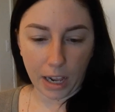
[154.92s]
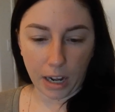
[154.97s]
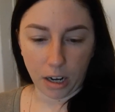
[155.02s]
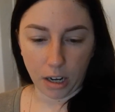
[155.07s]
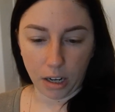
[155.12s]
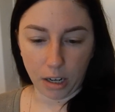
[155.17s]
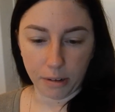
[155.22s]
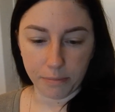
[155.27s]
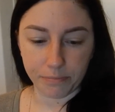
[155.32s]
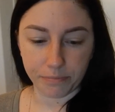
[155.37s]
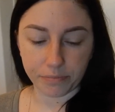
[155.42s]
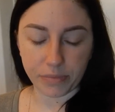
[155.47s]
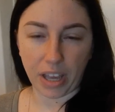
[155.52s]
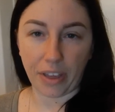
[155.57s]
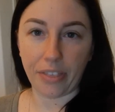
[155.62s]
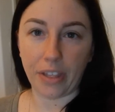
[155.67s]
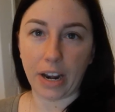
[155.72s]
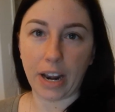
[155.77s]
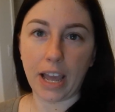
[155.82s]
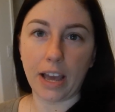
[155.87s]
Um,
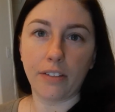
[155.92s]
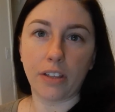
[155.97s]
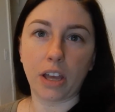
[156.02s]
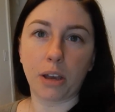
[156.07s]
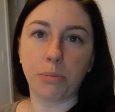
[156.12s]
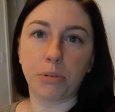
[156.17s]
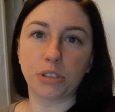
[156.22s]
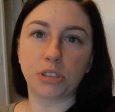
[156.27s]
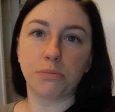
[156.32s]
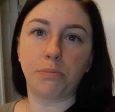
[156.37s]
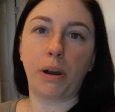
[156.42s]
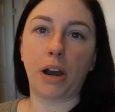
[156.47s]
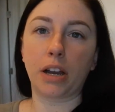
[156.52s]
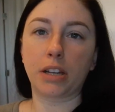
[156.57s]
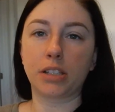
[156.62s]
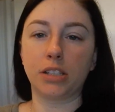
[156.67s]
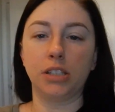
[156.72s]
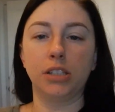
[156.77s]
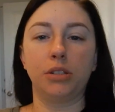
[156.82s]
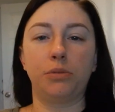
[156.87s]
and then I had like a bunch of
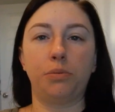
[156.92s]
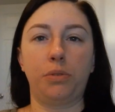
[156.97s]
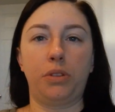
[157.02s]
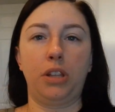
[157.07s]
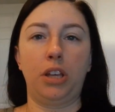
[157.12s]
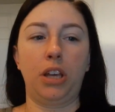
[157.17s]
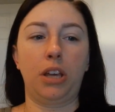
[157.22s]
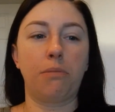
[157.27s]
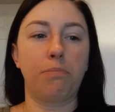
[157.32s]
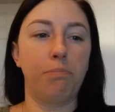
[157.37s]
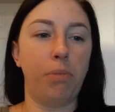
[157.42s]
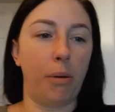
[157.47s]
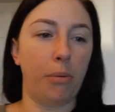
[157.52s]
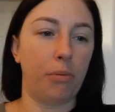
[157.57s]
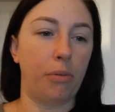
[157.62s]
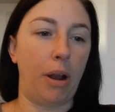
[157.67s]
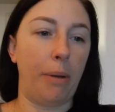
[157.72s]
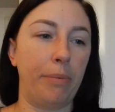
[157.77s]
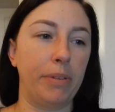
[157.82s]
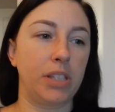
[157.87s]
boxes with like bubble
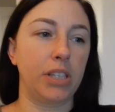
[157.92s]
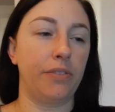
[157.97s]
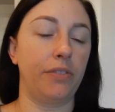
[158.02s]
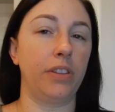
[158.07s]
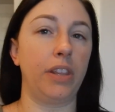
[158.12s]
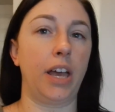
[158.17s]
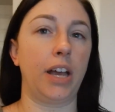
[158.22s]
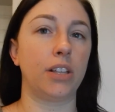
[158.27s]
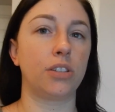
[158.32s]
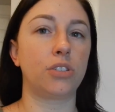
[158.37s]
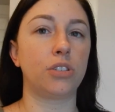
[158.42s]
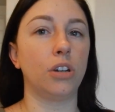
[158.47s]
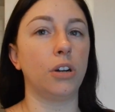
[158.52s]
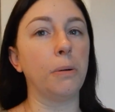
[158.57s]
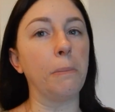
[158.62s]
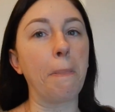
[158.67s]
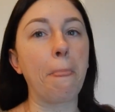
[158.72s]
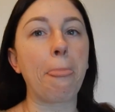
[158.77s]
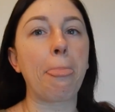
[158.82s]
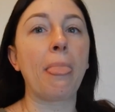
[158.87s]
wrap and stuff in that.
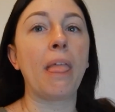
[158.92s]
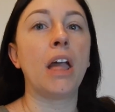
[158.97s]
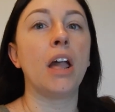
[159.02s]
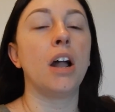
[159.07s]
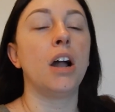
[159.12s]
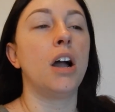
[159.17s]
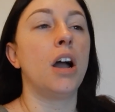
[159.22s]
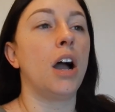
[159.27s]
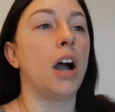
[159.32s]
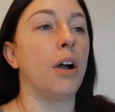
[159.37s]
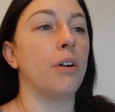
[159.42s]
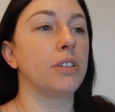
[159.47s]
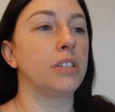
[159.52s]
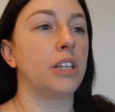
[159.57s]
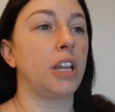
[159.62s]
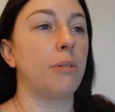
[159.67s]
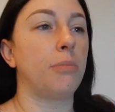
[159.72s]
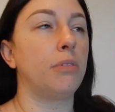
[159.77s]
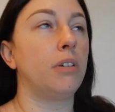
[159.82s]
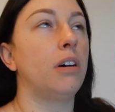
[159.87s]
So I
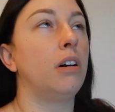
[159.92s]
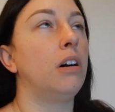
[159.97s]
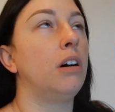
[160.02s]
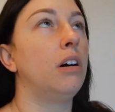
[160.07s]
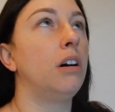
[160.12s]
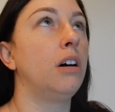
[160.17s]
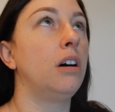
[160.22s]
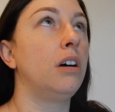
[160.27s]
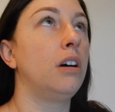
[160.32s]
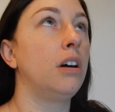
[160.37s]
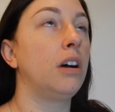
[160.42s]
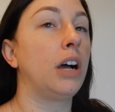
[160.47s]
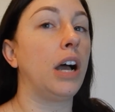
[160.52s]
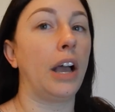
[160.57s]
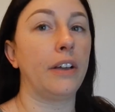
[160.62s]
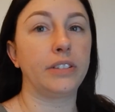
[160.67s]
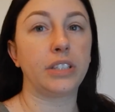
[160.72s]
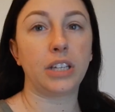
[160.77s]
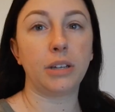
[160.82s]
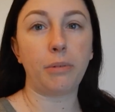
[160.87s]
wasn't able,
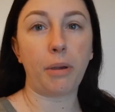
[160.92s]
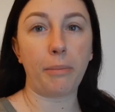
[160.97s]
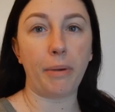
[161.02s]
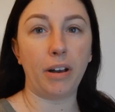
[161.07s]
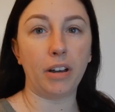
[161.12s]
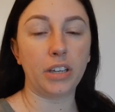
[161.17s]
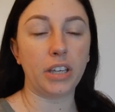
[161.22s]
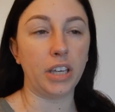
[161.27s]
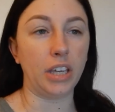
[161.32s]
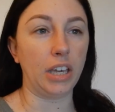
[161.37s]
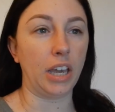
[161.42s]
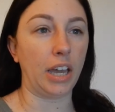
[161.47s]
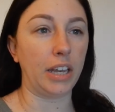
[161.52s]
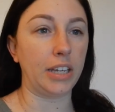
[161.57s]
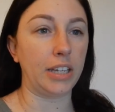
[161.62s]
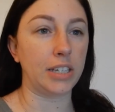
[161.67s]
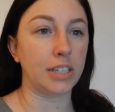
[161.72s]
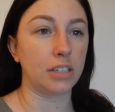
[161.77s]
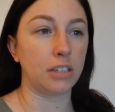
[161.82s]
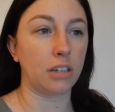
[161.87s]
I have to get my mail key. I
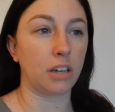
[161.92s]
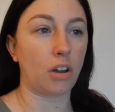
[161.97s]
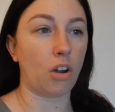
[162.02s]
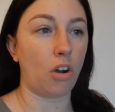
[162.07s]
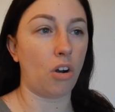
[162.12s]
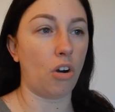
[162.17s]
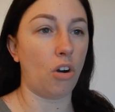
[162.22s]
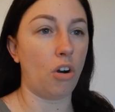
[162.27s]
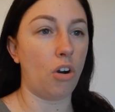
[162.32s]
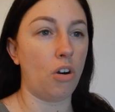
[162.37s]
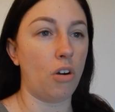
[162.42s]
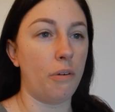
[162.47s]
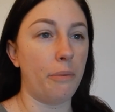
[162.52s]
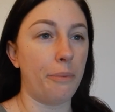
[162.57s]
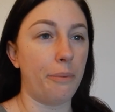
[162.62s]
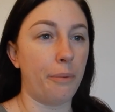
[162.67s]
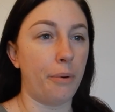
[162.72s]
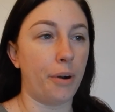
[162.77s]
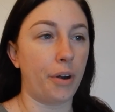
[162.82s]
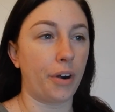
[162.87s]
need to call
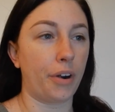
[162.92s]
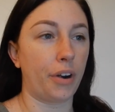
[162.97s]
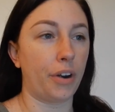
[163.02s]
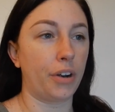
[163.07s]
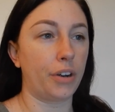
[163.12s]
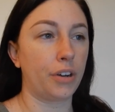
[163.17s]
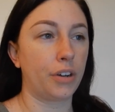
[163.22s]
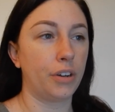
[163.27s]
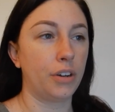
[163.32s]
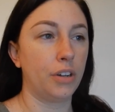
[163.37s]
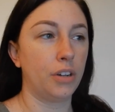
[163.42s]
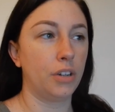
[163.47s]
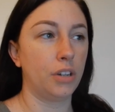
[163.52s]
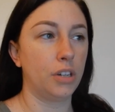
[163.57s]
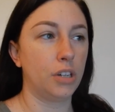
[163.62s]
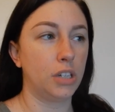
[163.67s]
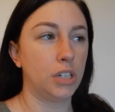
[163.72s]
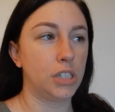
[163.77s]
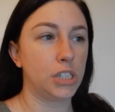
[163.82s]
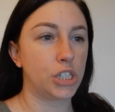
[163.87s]
water,
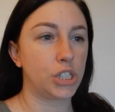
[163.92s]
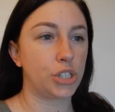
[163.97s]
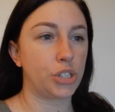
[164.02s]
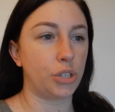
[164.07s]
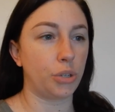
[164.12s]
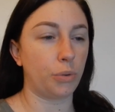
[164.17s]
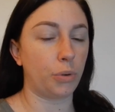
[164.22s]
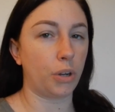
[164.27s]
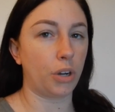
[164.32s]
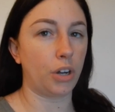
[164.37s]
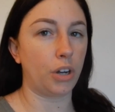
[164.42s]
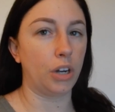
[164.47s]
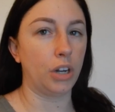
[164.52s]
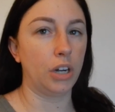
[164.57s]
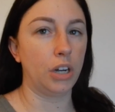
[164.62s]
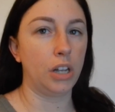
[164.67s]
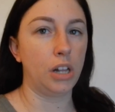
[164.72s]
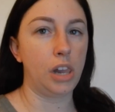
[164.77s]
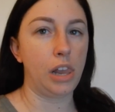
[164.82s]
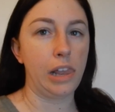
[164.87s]
sewer,
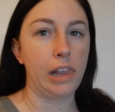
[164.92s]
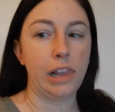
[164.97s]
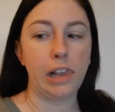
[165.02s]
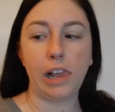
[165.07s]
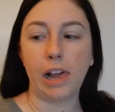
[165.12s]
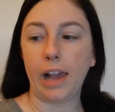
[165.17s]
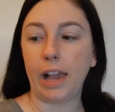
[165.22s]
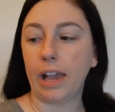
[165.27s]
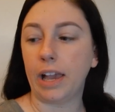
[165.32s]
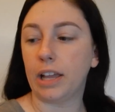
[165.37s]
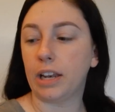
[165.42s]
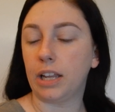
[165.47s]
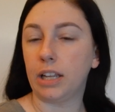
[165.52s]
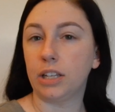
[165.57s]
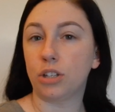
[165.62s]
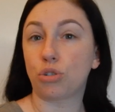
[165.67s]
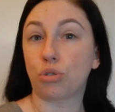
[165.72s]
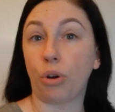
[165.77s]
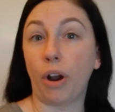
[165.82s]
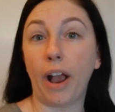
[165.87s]
and
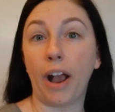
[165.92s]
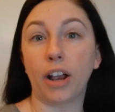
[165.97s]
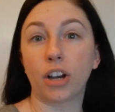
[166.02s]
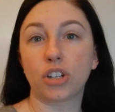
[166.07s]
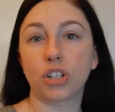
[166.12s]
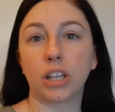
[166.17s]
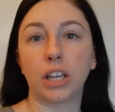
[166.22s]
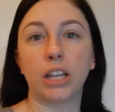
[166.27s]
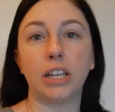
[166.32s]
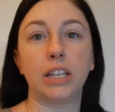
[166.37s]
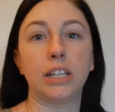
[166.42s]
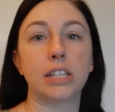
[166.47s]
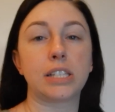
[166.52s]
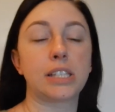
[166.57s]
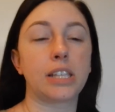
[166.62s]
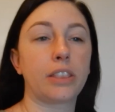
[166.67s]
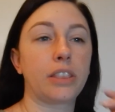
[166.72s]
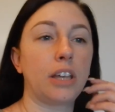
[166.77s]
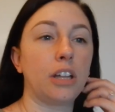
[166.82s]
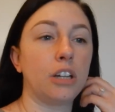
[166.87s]
it, trash. Like I need to
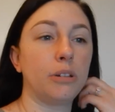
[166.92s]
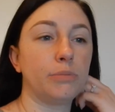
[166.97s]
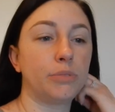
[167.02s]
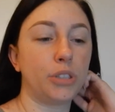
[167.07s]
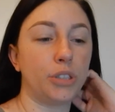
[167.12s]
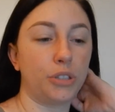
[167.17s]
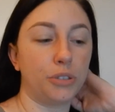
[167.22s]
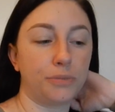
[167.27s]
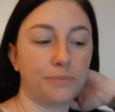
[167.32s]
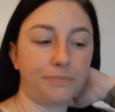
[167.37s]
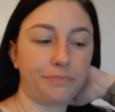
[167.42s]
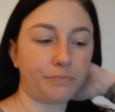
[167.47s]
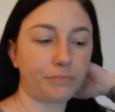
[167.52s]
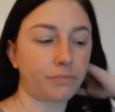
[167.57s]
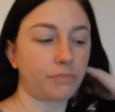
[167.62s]
set that up too.